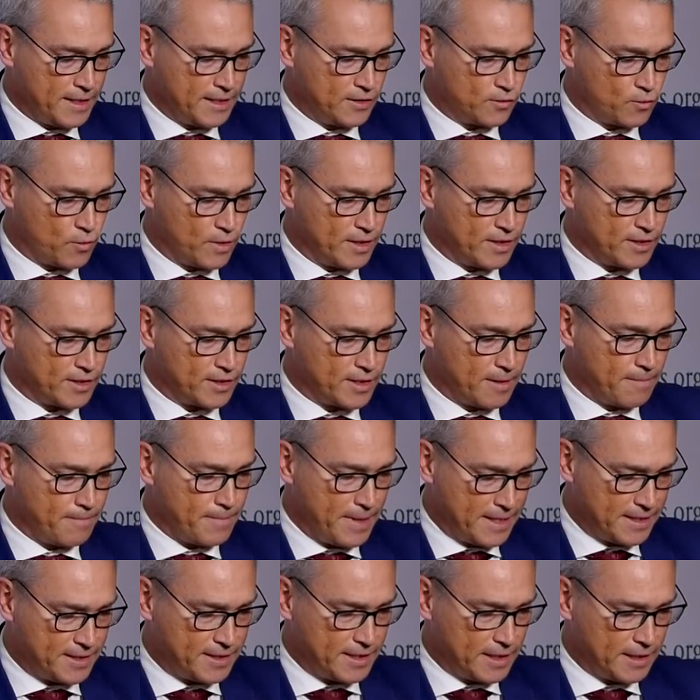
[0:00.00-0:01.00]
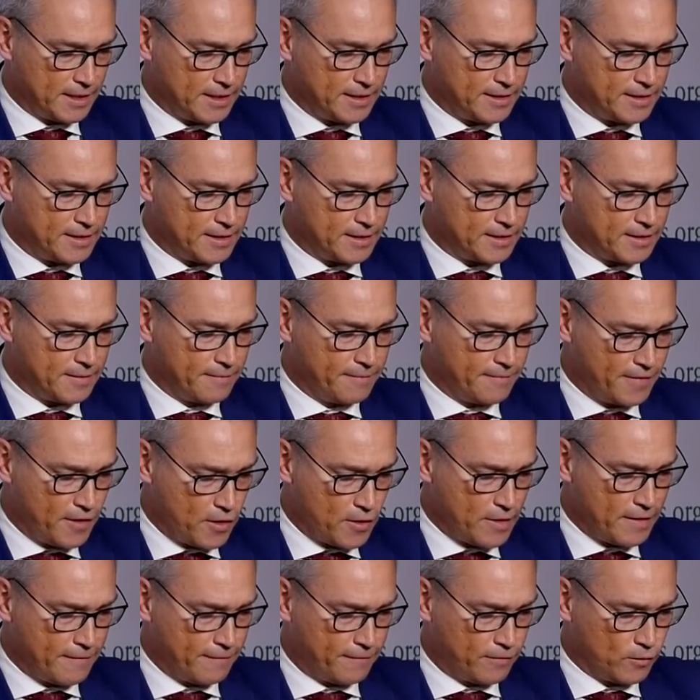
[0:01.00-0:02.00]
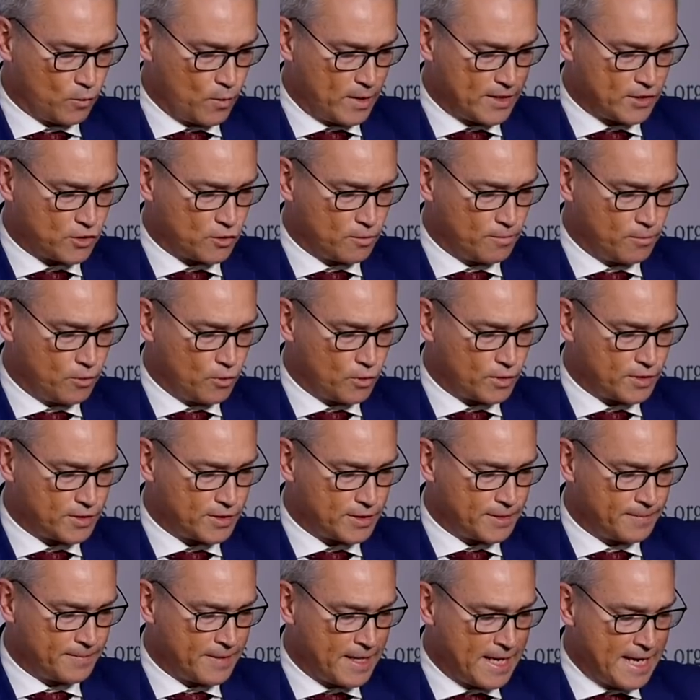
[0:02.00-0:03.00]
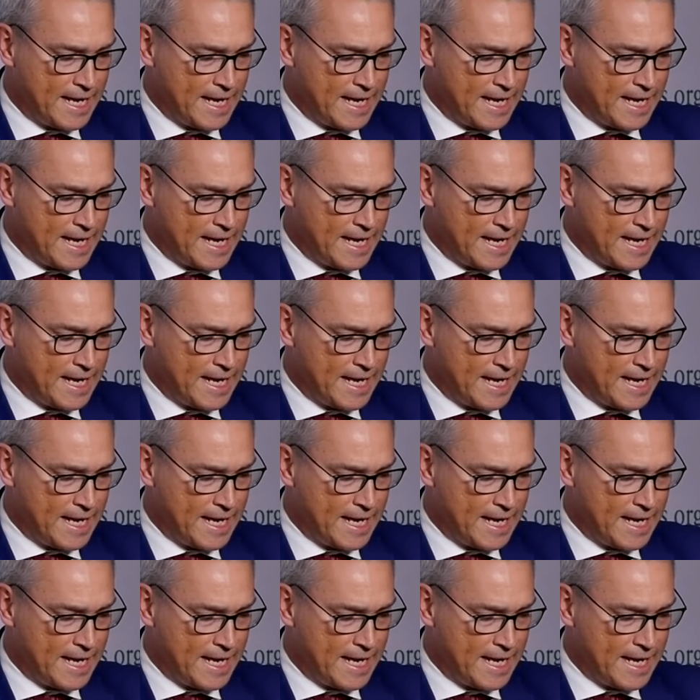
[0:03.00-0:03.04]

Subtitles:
He's written some bestsellers and some very influential books.